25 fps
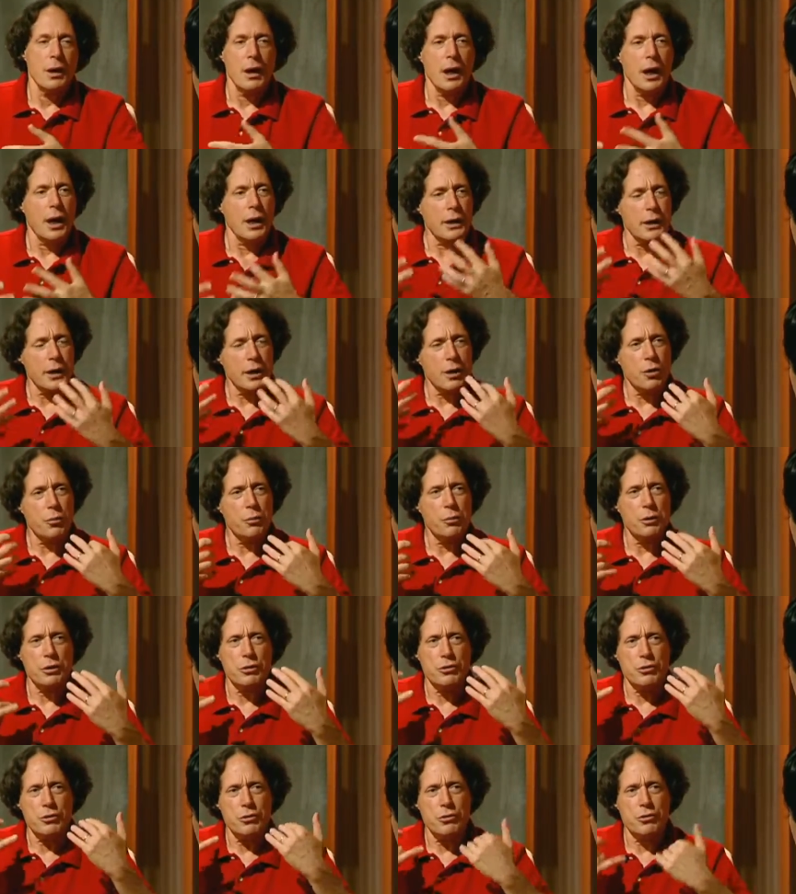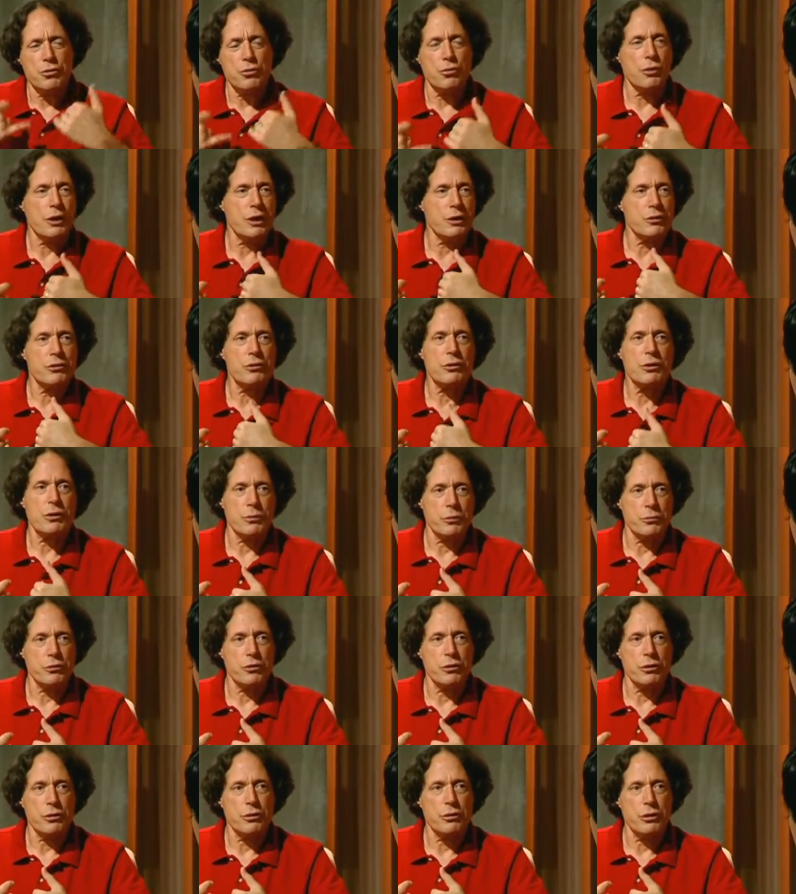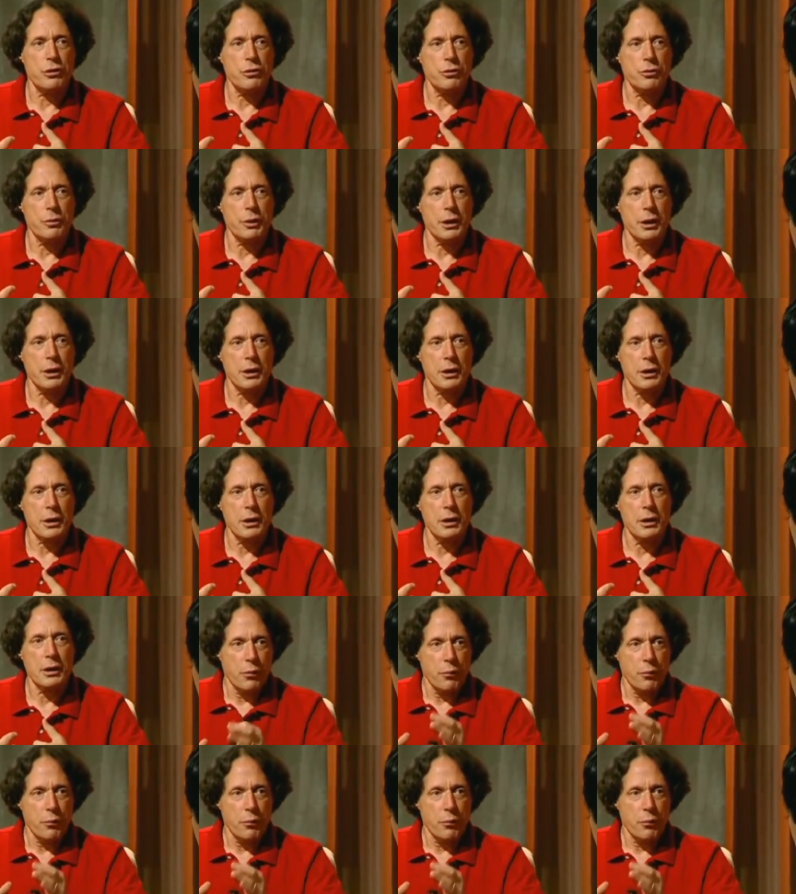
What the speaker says: and how much stress comes into your body.